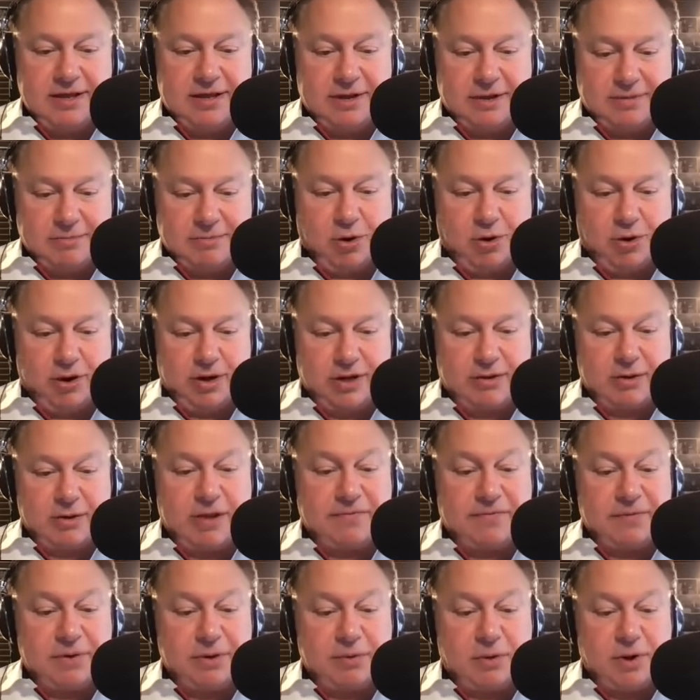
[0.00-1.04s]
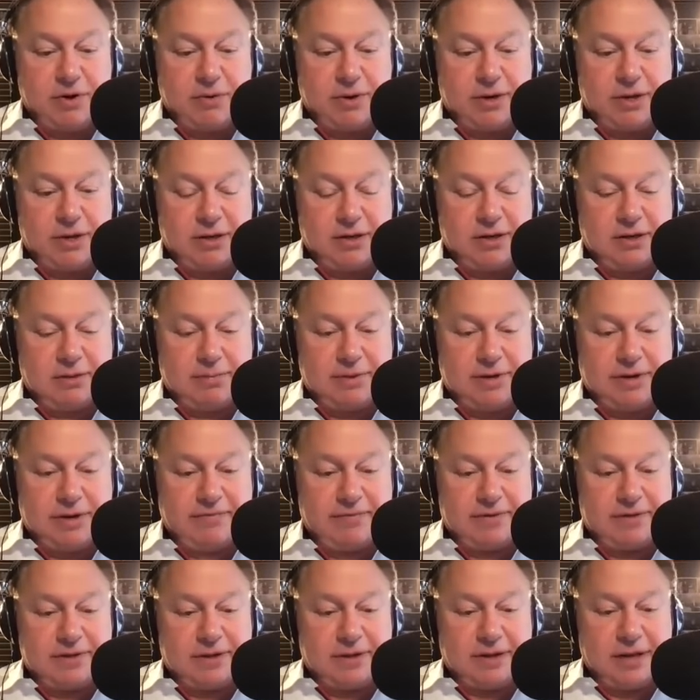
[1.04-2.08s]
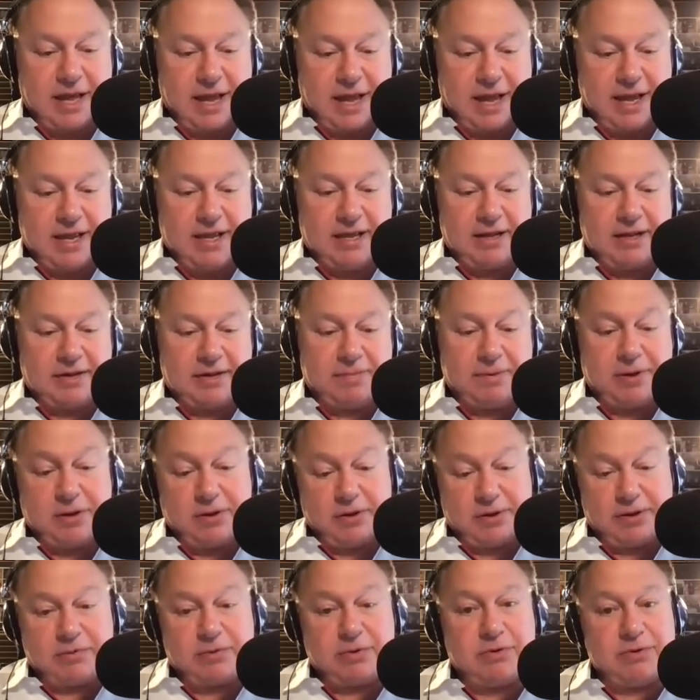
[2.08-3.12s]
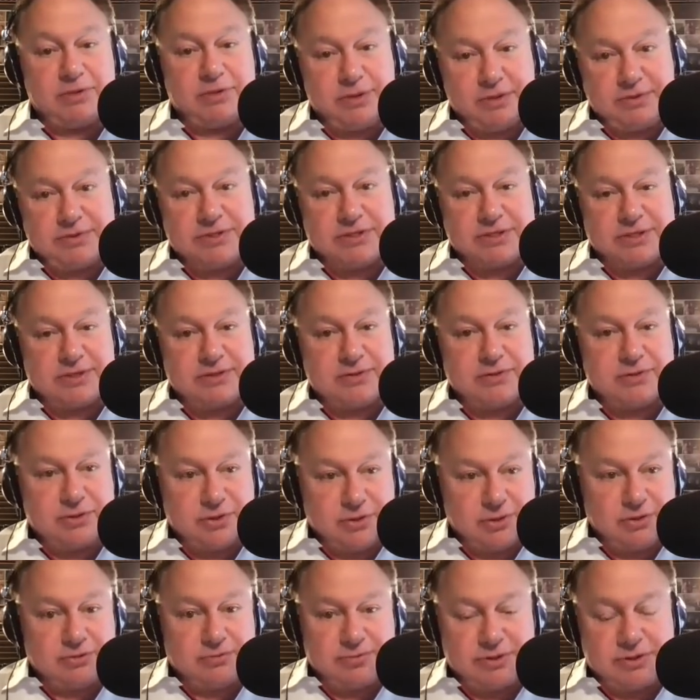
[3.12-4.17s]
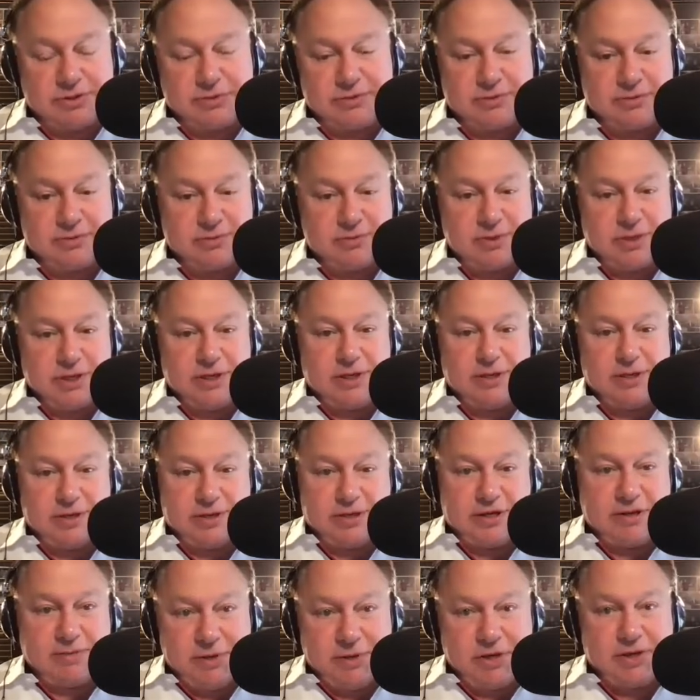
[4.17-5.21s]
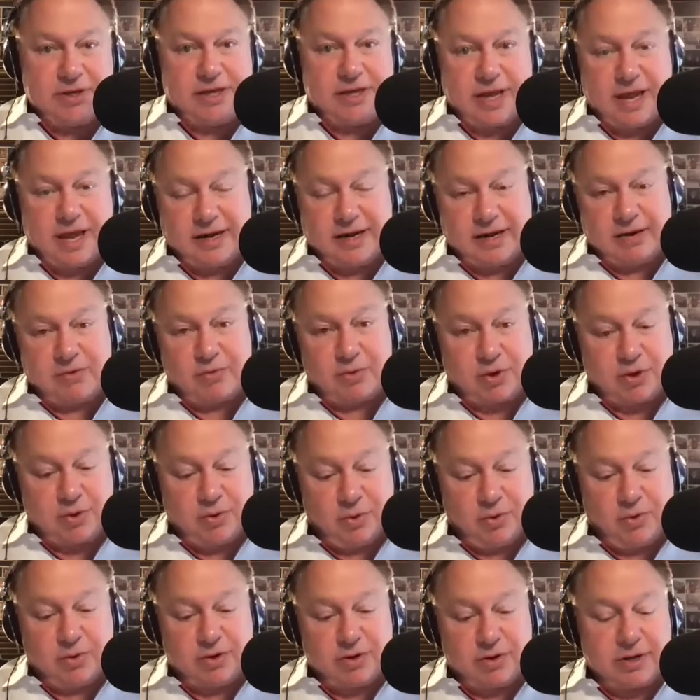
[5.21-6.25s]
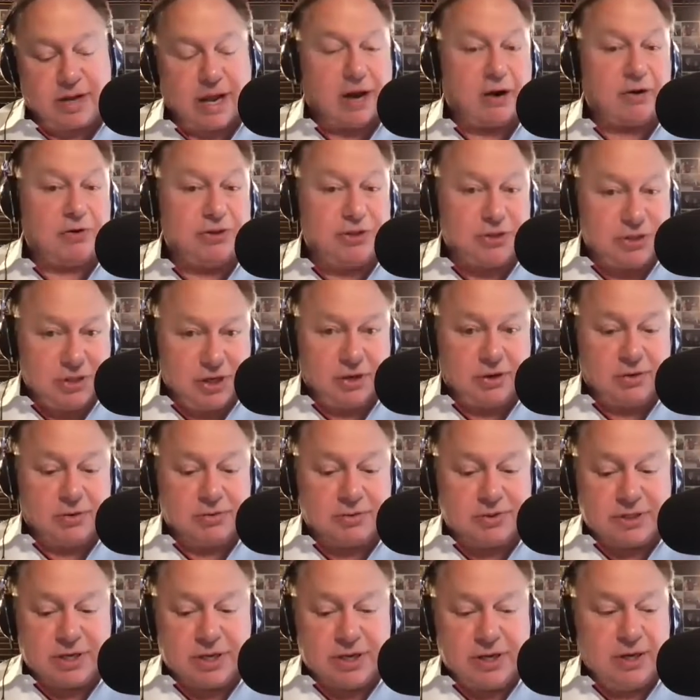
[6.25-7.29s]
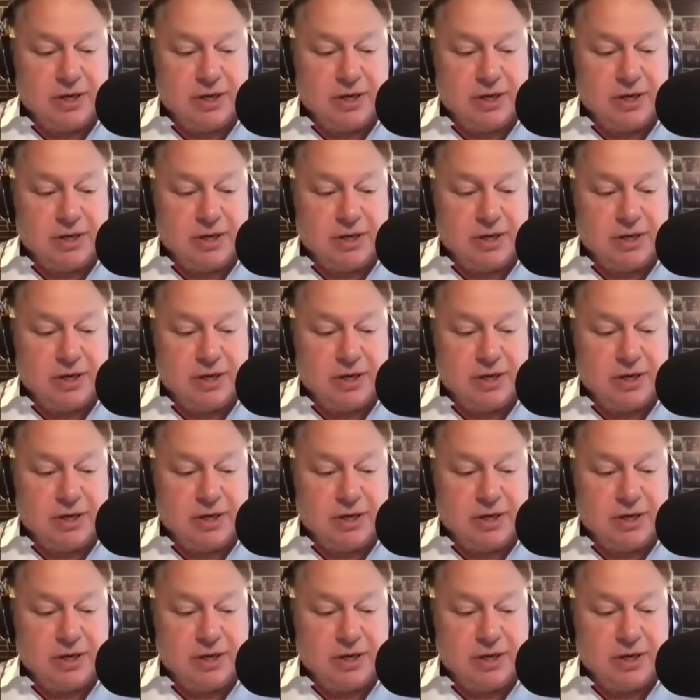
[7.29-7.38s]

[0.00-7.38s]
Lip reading: Good morning. If you're wondering a little bit of a delay, it's because we're using Zoom to communicate and record our shows,